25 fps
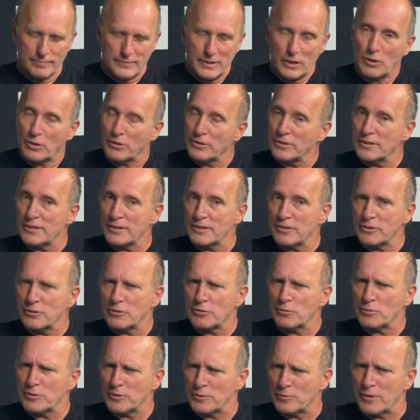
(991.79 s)
her sister
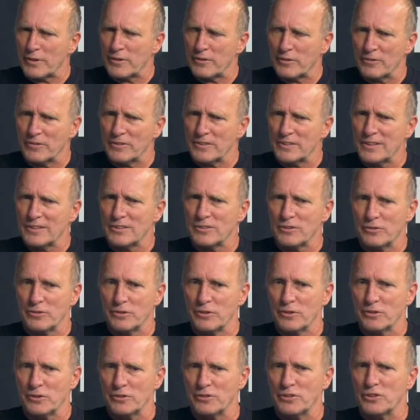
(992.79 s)
was with her. Her sister
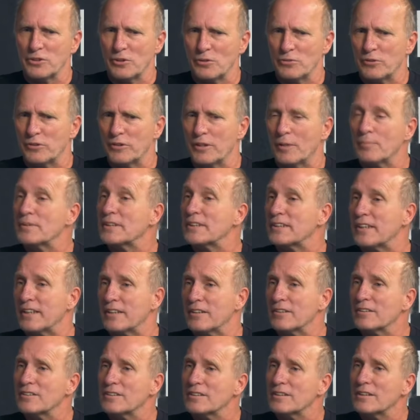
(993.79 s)
took her children
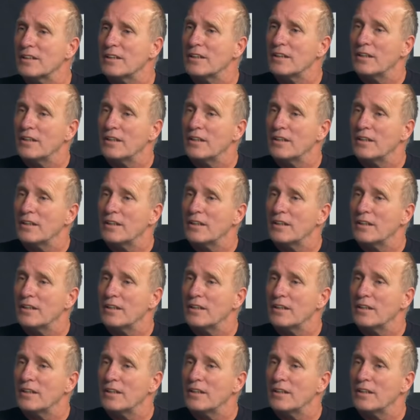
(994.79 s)
upstairs.